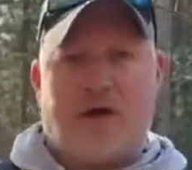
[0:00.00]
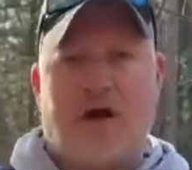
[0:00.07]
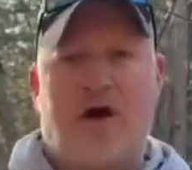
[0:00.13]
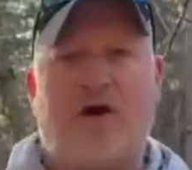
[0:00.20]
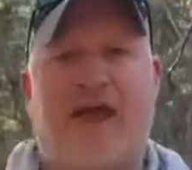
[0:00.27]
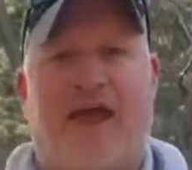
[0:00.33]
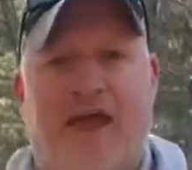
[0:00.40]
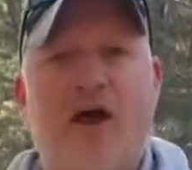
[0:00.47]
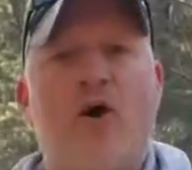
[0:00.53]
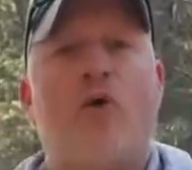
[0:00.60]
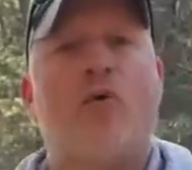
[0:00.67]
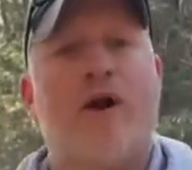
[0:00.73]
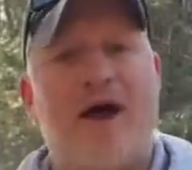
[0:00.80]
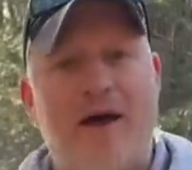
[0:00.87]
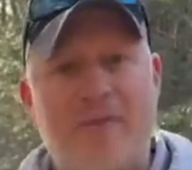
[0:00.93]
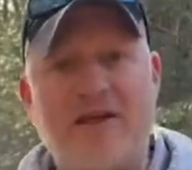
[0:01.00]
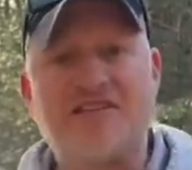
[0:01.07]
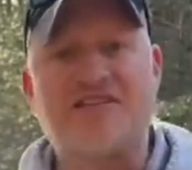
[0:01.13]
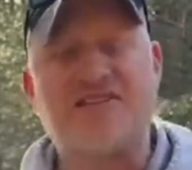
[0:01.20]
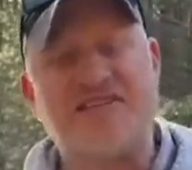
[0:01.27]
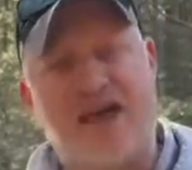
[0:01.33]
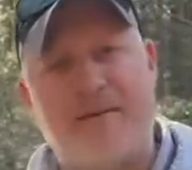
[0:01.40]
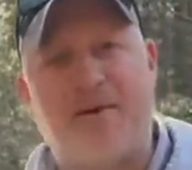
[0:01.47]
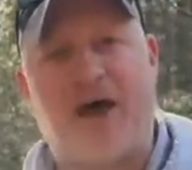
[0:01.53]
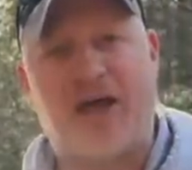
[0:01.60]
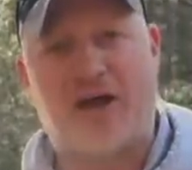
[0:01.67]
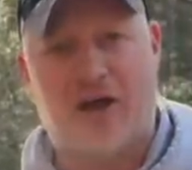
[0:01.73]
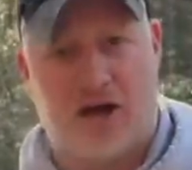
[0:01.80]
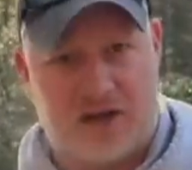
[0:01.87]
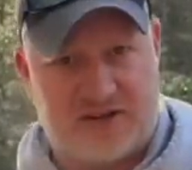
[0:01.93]
Okay, when I'm in
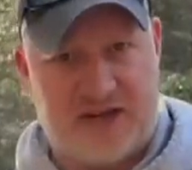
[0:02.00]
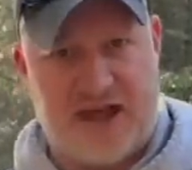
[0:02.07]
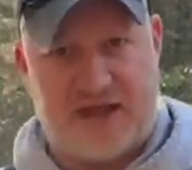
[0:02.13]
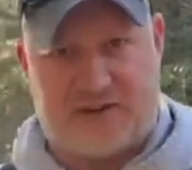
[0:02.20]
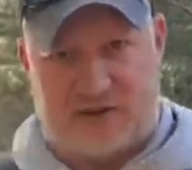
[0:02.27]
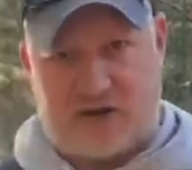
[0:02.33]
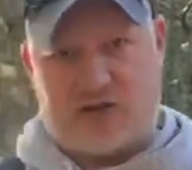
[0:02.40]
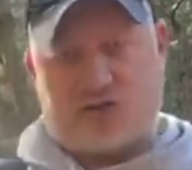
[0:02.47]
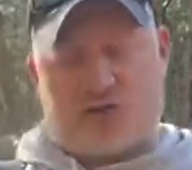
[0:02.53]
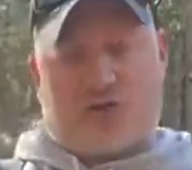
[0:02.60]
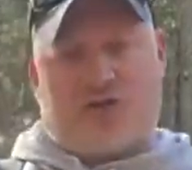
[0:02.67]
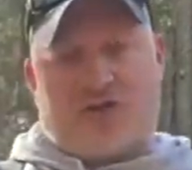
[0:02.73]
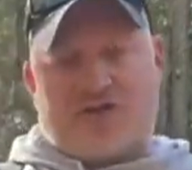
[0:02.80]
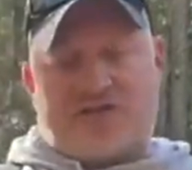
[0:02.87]
semi-contact, and I'll show you in a